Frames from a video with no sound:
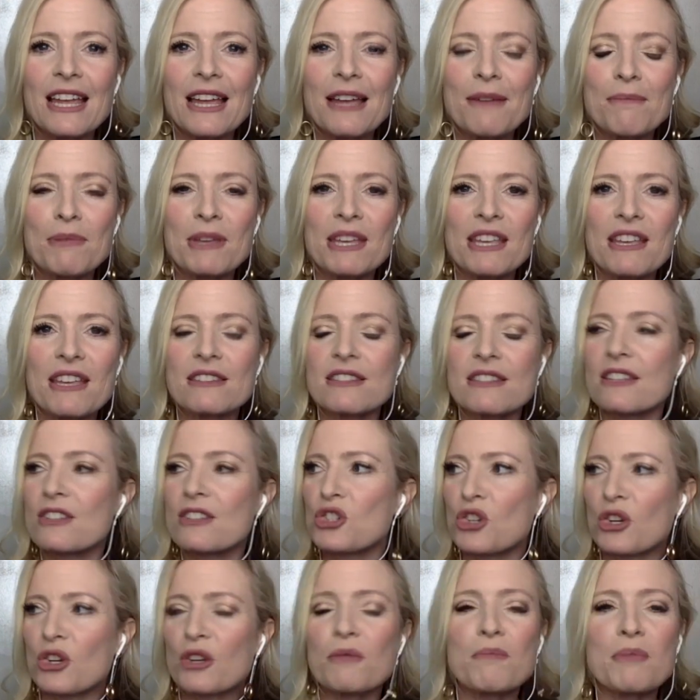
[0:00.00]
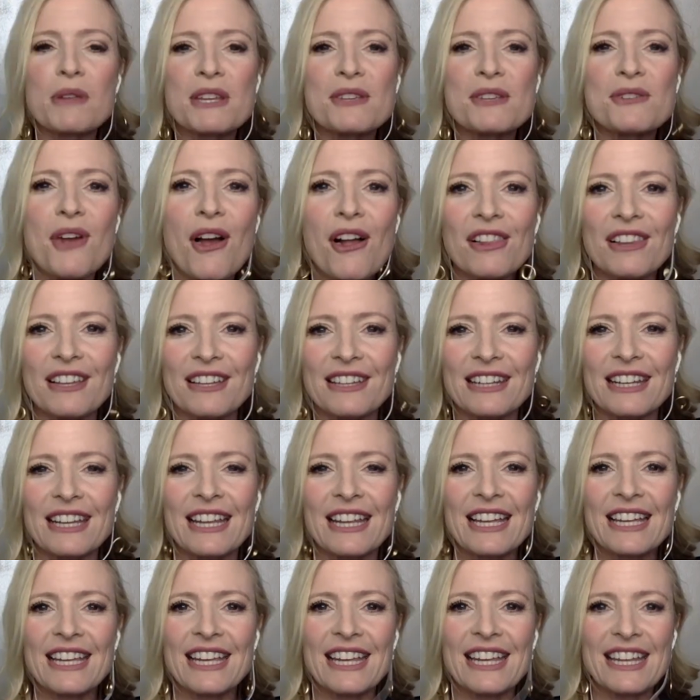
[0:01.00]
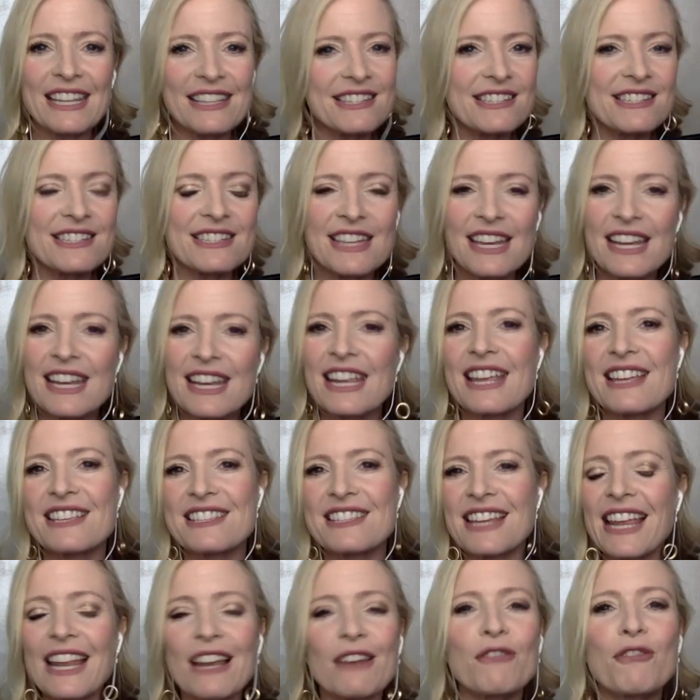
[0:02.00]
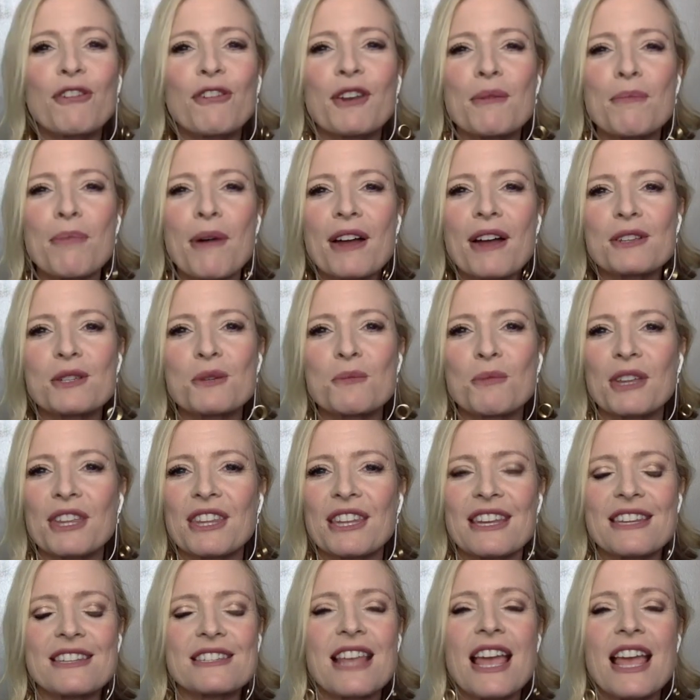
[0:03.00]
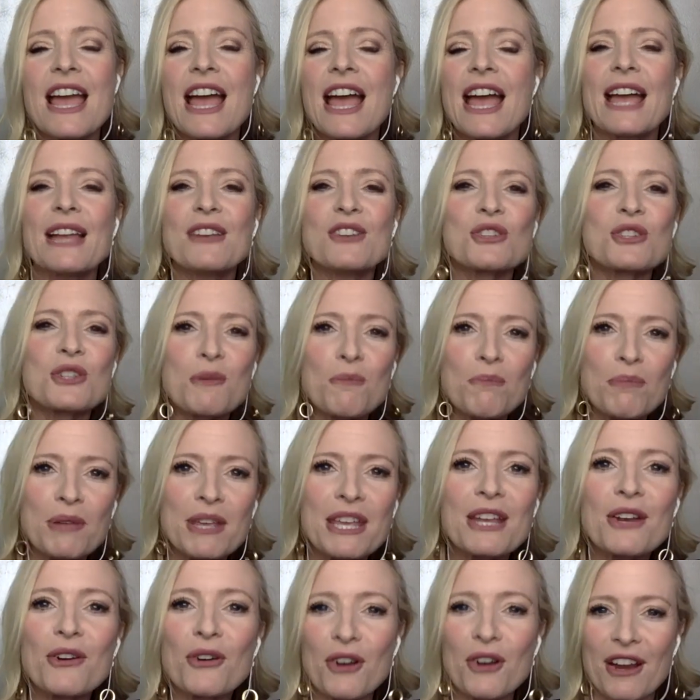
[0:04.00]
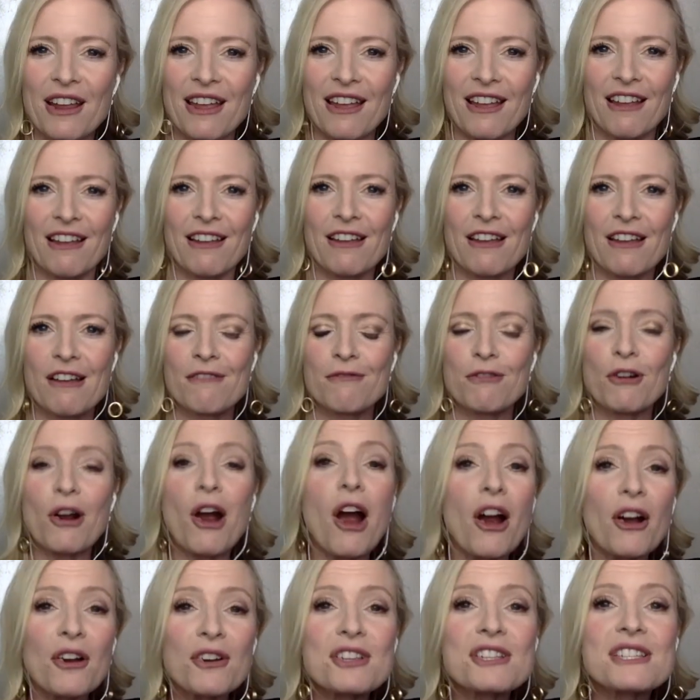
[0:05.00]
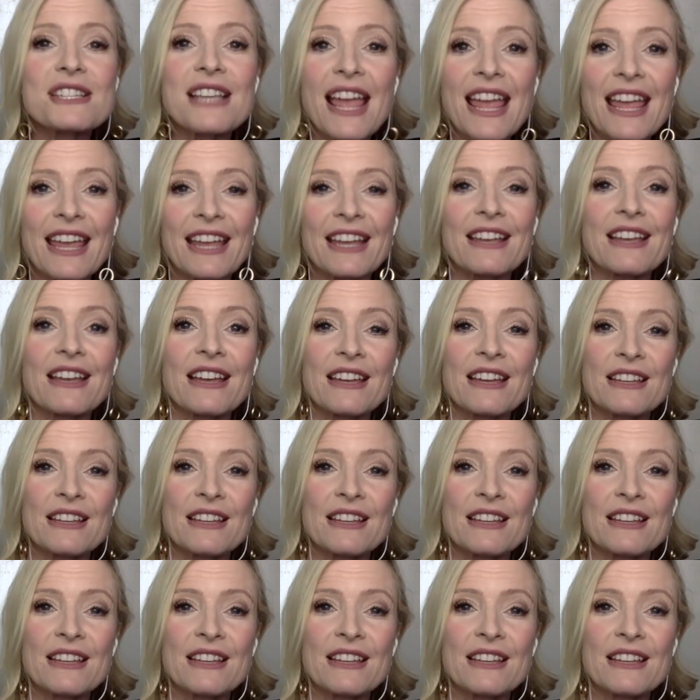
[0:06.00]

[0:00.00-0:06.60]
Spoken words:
Because it shouldn't be solid. It's sitting as infinite possibilities and just appearing for our sake